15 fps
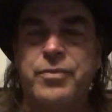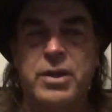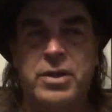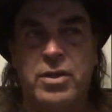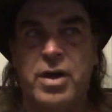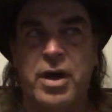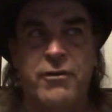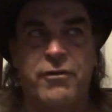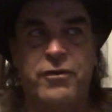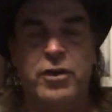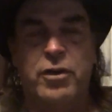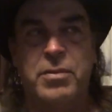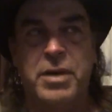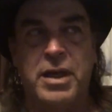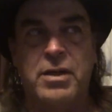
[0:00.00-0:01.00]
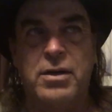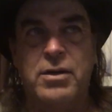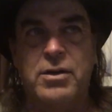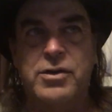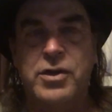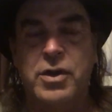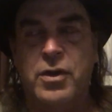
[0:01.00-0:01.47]
They're not
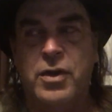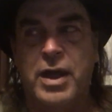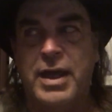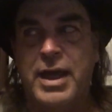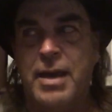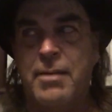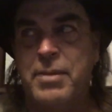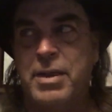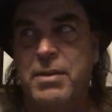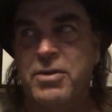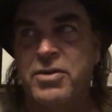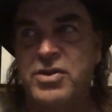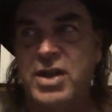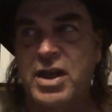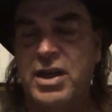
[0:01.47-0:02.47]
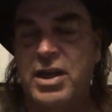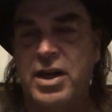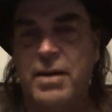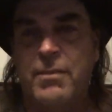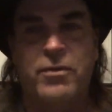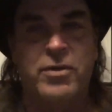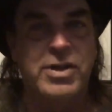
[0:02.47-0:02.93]
filming, so they can't be setting
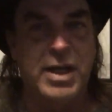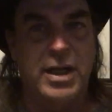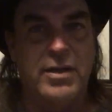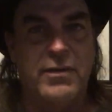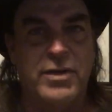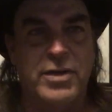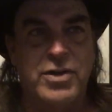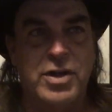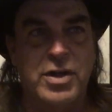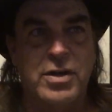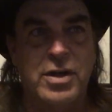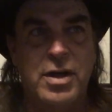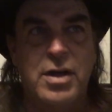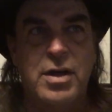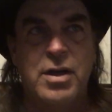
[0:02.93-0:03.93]
it up for television.